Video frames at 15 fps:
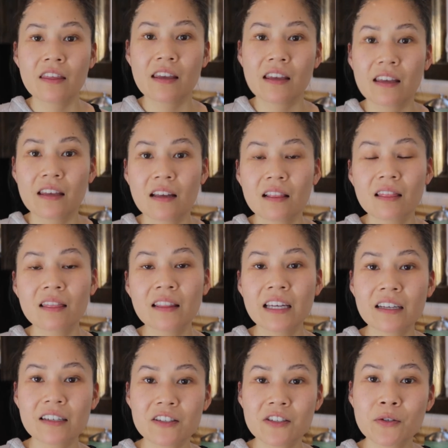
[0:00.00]
The
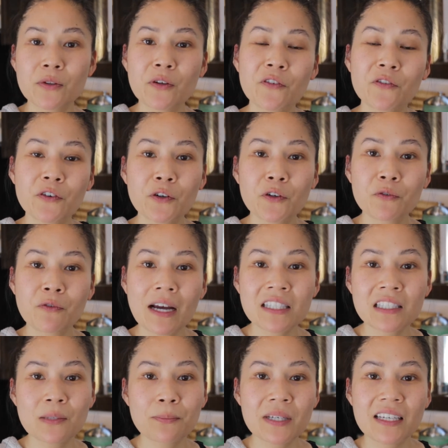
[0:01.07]
link to the full
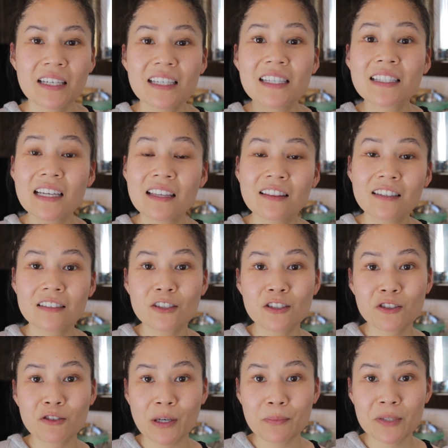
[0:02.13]
recipe is in the
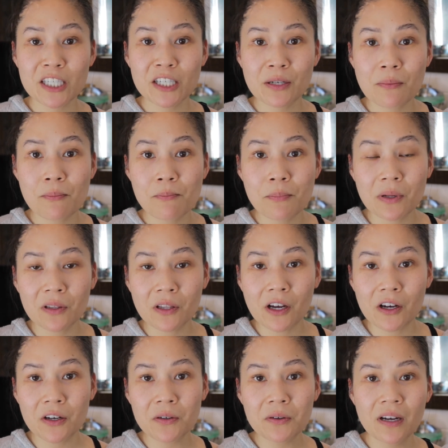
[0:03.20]
description
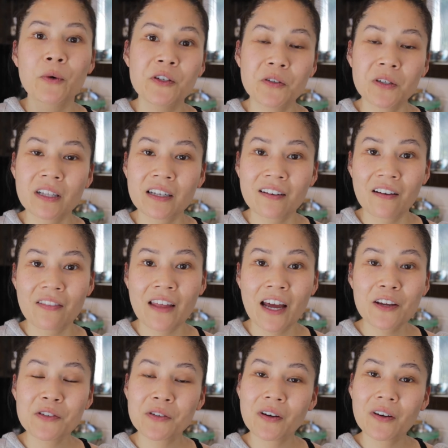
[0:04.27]
below. When you click on
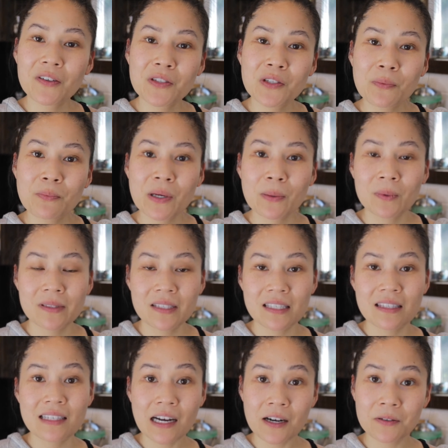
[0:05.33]
that, you'll also be able
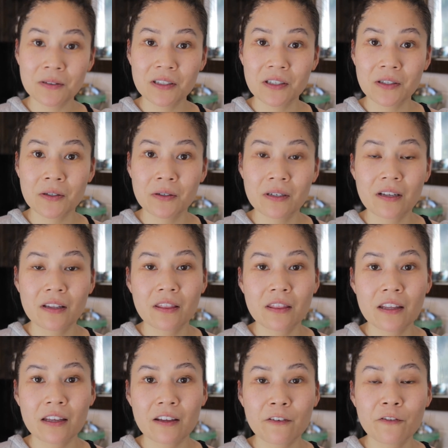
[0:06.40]
to
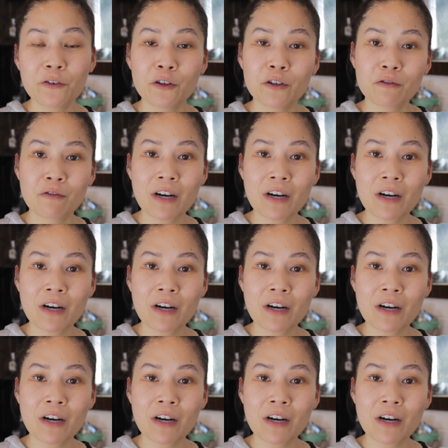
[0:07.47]
download the full